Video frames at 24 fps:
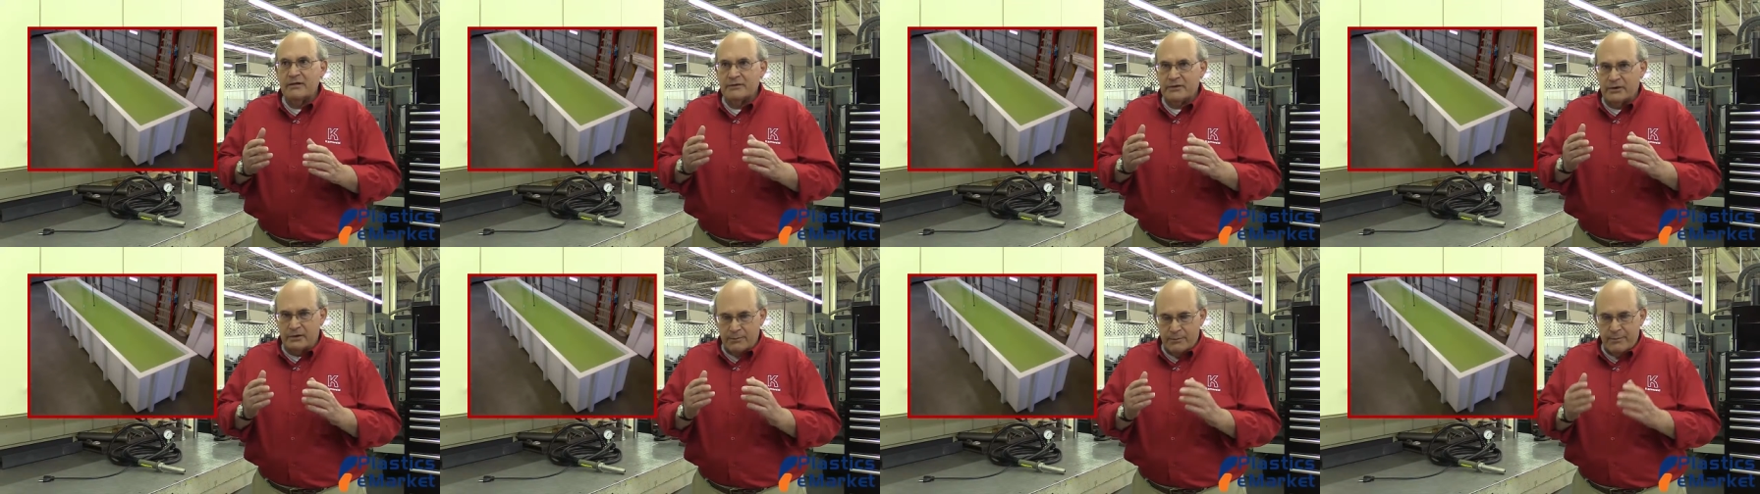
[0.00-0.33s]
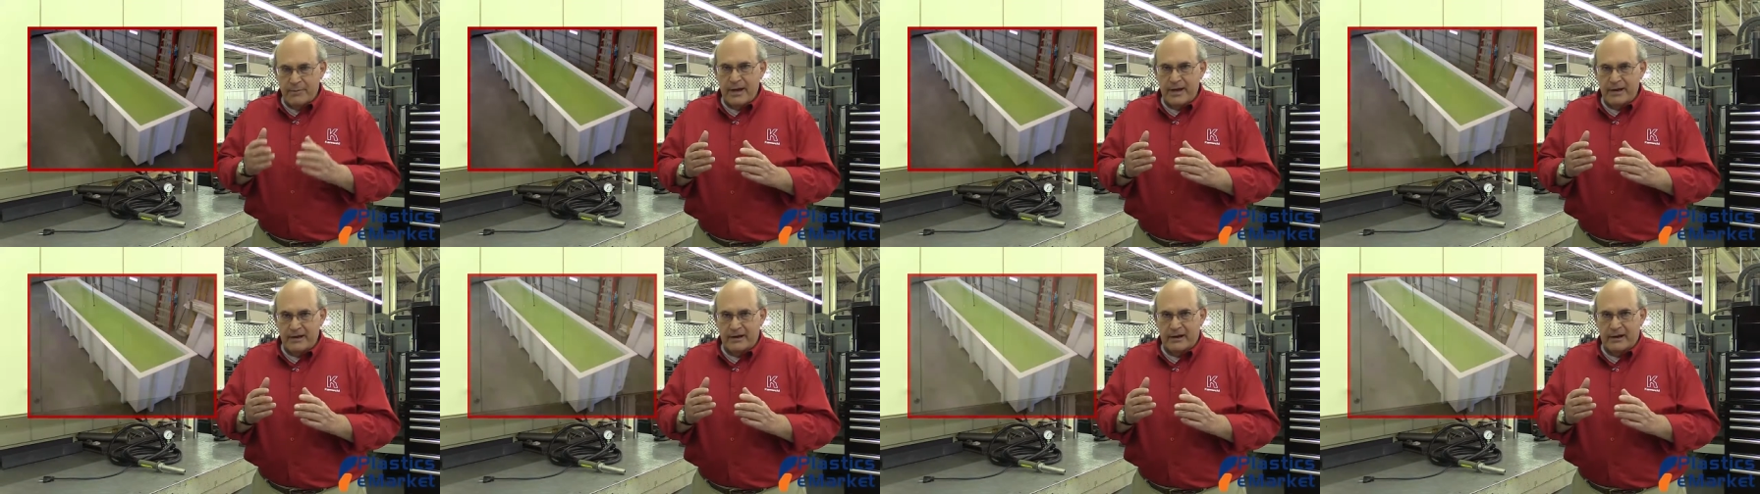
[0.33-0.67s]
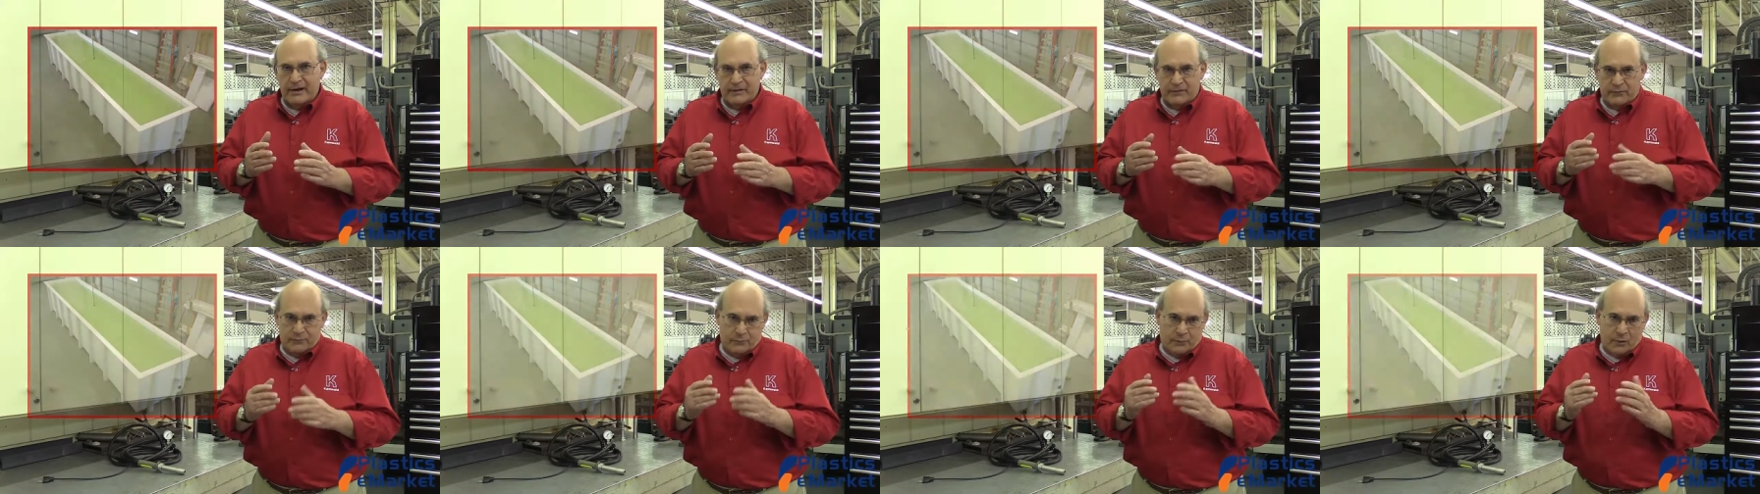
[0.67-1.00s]
that are made
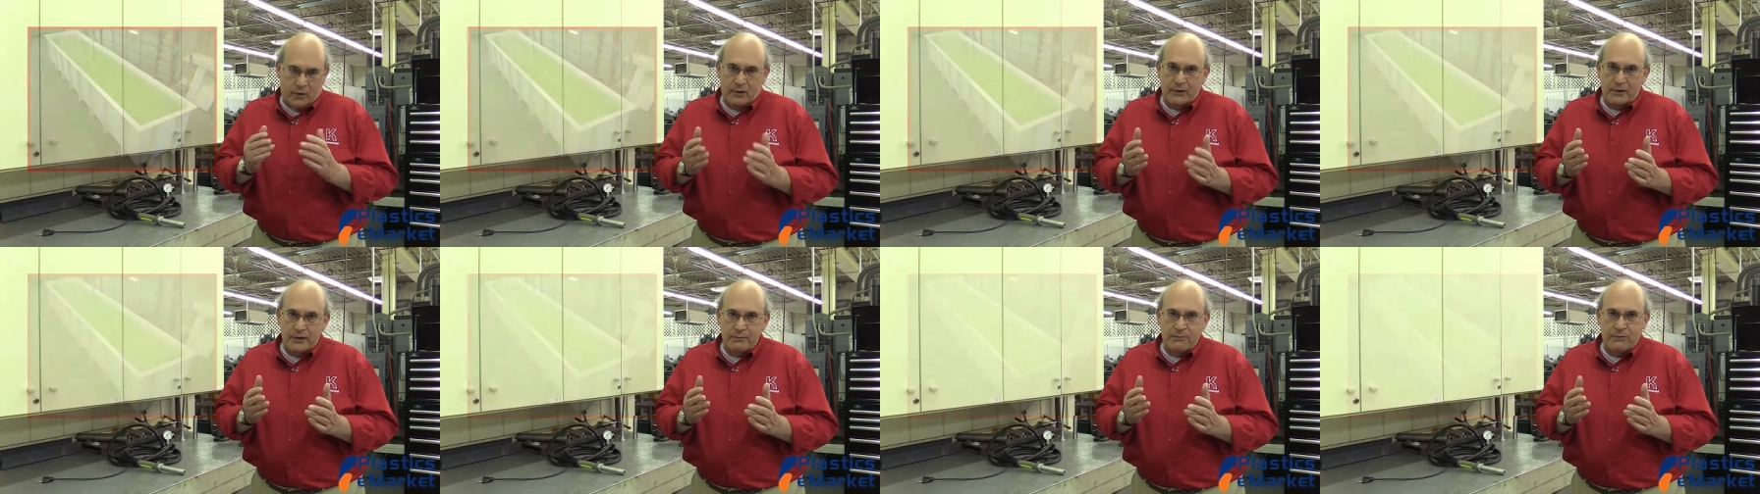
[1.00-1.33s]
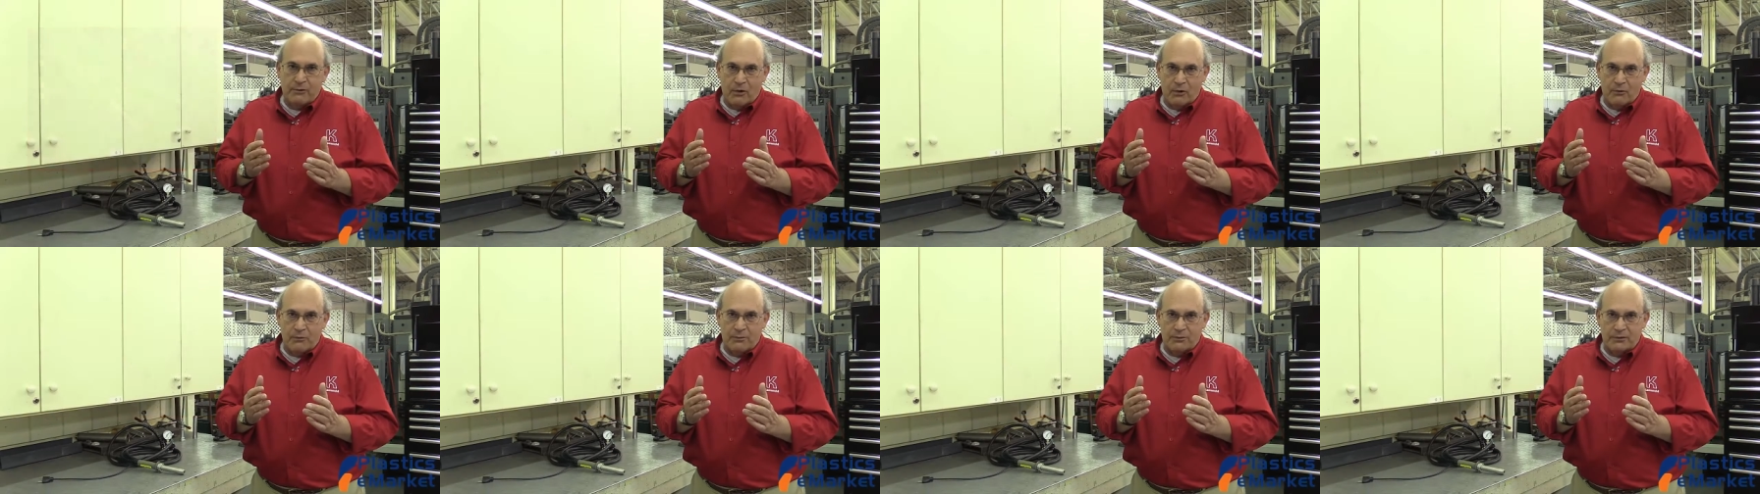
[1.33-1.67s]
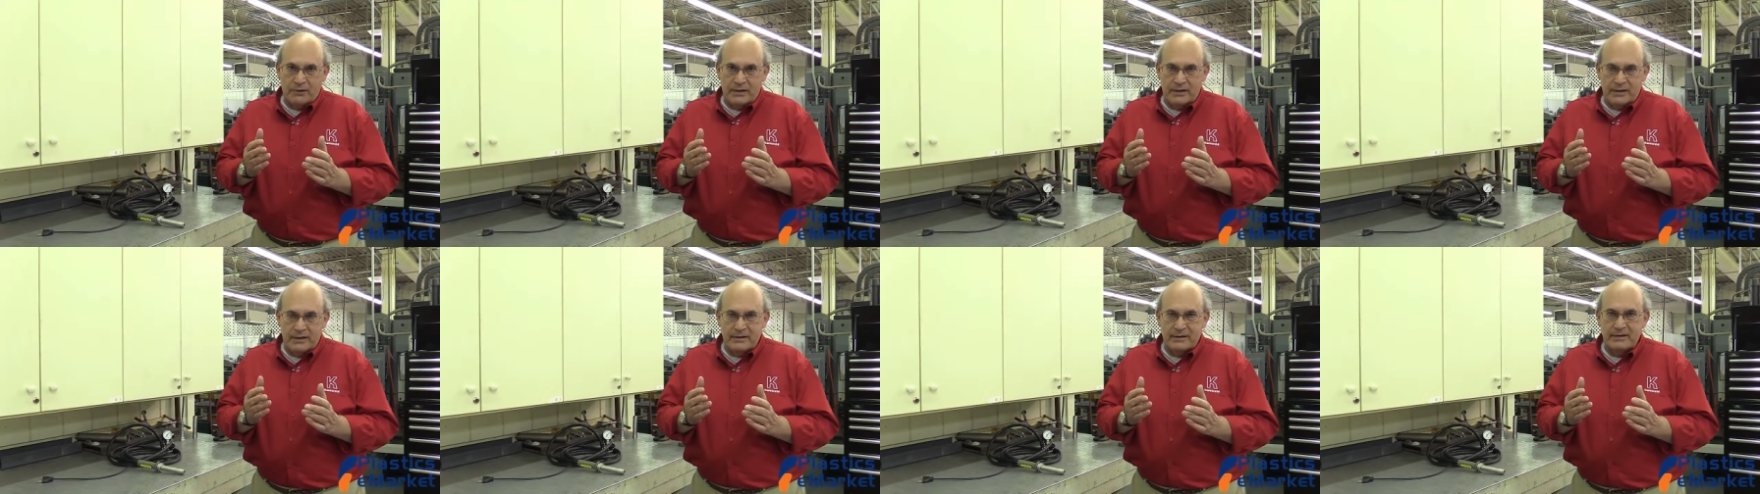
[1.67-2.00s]
out of
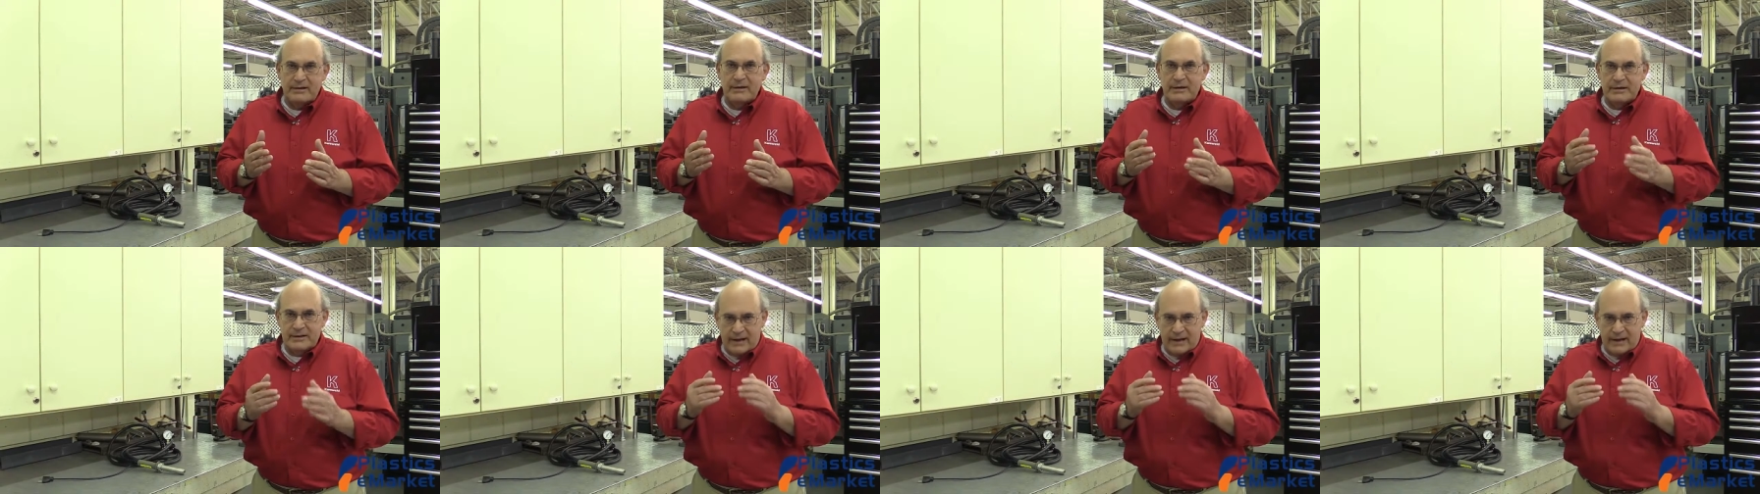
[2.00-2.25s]
polypropylene